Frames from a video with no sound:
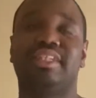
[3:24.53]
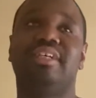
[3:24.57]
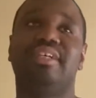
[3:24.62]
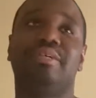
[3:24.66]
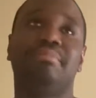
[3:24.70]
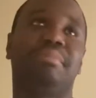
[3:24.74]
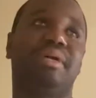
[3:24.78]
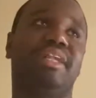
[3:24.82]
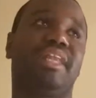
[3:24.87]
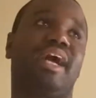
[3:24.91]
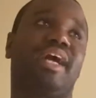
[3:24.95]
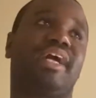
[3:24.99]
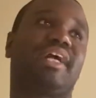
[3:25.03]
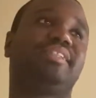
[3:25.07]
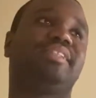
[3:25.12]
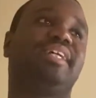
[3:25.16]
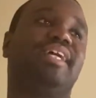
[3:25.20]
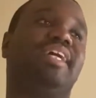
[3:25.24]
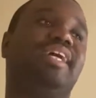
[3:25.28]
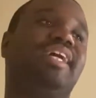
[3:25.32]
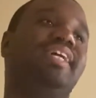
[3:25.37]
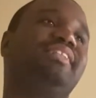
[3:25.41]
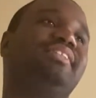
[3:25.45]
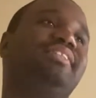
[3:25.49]
But like I
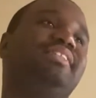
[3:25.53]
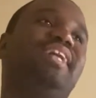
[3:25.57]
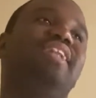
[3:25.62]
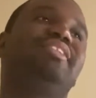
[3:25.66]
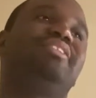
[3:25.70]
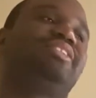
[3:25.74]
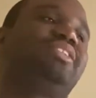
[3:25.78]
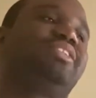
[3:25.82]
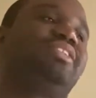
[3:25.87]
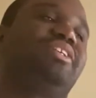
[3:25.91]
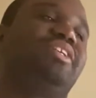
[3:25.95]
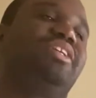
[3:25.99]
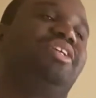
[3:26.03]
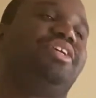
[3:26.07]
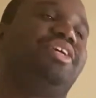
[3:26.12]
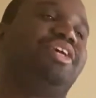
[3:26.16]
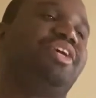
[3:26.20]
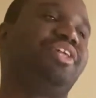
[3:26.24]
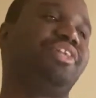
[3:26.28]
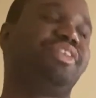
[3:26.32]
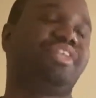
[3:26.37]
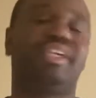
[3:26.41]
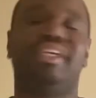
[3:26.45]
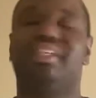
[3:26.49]
said, it's censored.
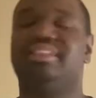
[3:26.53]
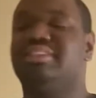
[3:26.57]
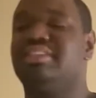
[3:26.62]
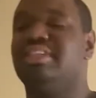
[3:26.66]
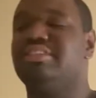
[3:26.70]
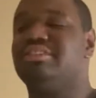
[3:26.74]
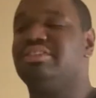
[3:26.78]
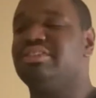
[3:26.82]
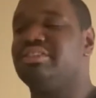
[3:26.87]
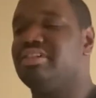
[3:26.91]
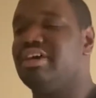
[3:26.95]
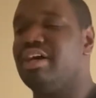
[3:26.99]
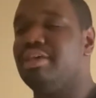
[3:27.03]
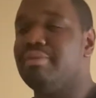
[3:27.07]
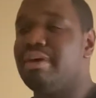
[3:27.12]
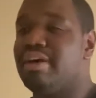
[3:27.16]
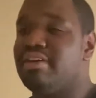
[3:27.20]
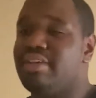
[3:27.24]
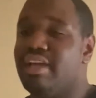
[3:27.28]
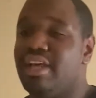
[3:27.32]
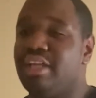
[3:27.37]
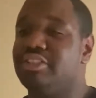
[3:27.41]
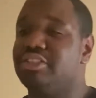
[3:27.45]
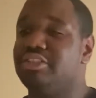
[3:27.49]
The uncensored come
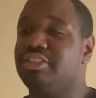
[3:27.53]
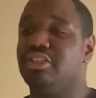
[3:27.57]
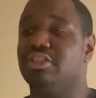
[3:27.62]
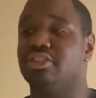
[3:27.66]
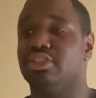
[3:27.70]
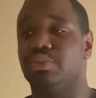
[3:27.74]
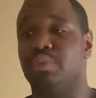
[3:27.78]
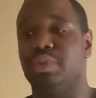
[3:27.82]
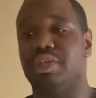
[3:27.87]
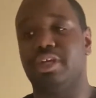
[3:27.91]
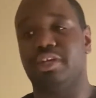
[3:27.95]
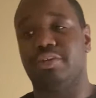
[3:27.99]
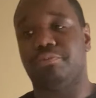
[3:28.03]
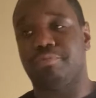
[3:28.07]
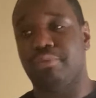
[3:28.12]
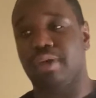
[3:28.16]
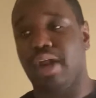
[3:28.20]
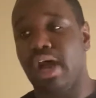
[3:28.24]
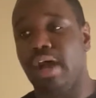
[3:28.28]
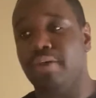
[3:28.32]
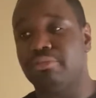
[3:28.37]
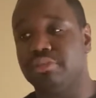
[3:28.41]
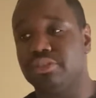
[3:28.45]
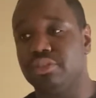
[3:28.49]
out next year, so we can
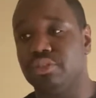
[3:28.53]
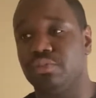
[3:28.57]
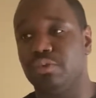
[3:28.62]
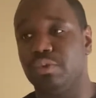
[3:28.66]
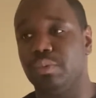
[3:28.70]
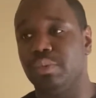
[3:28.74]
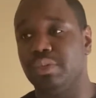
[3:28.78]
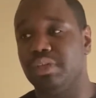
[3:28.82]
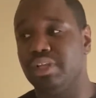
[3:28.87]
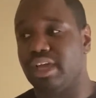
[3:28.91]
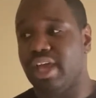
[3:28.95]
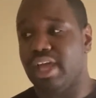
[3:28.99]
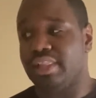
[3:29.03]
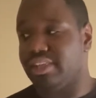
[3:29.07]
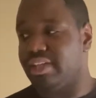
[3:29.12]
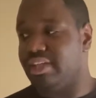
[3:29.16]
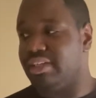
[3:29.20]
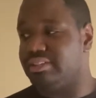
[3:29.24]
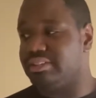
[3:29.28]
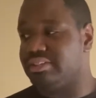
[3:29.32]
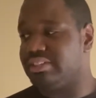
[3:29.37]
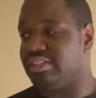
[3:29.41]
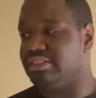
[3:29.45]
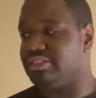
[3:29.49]
prop. So when we look at the
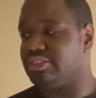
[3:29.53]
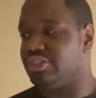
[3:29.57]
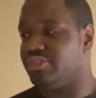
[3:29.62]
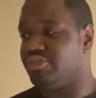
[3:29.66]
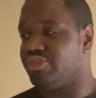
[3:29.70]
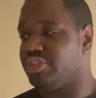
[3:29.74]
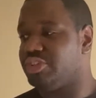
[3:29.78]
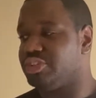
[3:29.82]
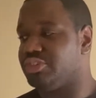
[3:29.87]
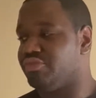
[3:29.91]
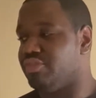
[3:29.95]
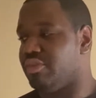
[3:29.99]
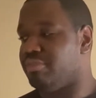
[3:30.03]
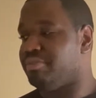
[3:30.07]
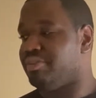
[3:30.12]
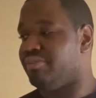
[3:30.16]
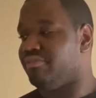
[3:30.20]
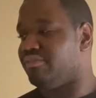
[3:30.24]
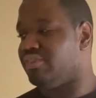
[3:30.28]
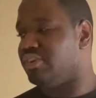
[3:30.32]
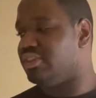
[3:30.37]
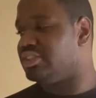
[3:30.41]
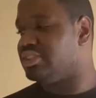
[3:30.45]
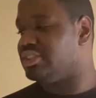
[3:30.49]
uncensored version from the
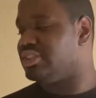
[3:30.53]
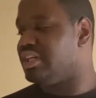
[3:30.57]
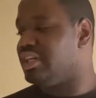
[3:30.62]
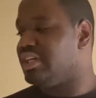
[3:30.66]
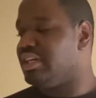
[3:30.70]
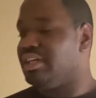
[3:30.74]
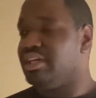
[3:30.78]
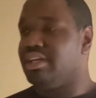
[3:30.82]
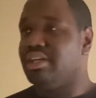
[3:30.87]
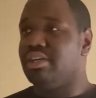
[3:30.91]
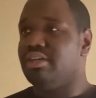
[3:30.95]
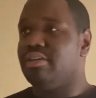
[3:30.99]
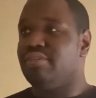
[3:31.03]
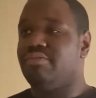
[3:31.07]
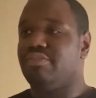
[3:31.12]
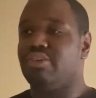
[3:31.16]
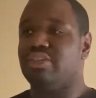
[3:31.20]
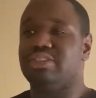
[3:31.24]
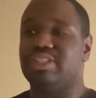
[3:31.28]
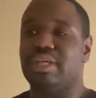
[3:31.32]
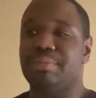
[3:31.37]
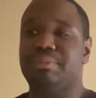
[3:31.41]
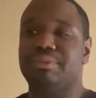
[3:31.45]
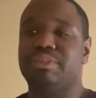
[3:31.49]
first
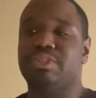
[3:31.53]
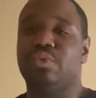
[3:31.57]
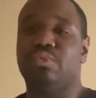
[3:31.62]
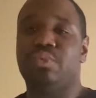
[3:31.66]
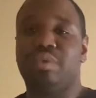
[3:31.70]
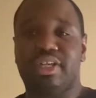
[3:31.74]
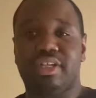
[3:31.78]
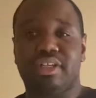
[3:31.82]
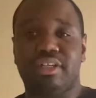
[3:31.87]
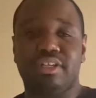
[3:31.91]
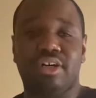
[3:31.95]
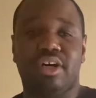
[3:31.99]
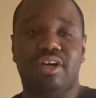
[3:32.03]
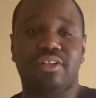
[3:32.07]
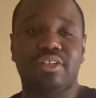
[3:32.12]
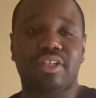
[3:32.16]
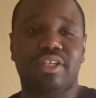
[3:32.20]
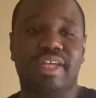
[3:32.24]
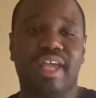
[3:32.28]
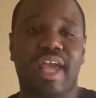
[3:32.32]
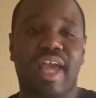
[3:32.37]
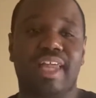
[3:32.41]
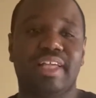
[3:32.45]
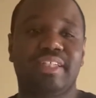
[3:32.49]
episode, we can
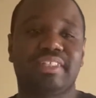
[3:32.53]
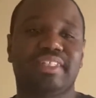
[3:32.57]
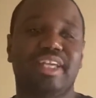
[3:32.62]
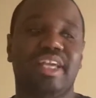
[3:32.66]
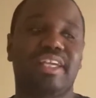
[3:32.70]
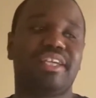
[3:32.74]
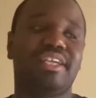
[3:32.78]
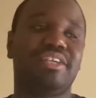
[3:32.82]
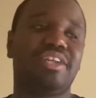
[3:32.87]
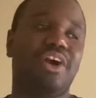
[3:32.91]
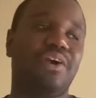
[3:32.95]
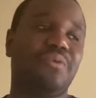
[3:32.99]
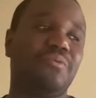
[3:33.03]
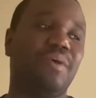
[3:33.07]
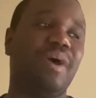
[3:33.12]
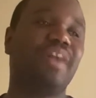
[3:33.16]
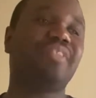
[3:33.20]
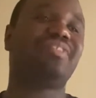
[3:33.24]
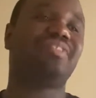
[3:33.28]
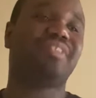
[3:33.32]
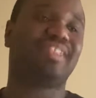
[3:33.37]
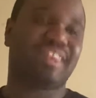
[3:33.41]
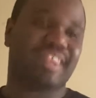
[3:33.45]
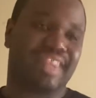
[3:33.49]
look at it and say, you know
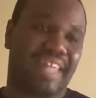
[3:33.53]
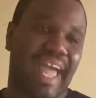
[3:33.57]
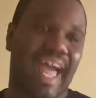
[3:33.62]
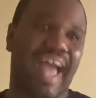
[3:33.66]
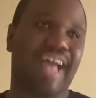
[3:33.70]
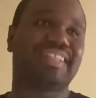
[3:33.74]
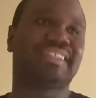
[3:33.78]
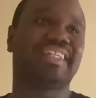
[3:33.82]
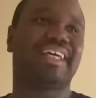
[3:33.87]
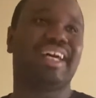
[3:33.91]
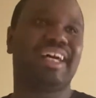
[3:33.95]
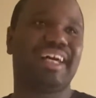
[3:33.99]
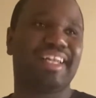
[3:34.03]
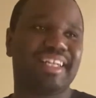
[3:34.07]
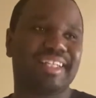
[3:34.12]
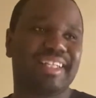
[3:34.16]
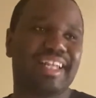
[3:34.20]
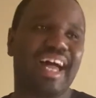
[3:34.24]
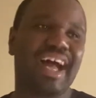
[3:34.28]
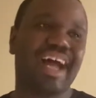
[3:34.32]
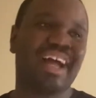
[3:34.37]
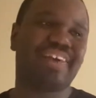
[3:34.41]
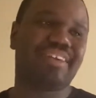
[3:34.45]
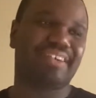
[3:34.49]
what? That's
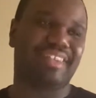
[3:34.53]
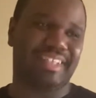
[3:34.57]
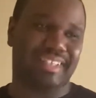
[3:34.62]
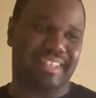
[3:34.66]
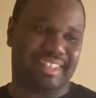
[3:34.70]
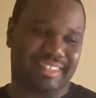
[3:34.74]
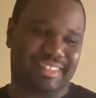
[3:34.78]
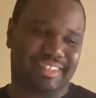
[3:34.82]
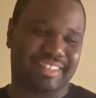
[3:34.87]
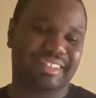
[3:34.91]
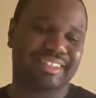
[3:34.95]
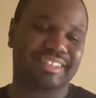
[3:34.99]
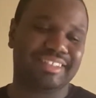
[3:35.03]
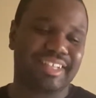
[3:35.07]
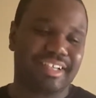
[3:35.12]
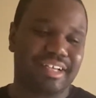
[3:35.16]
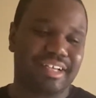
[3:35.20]
hilarious.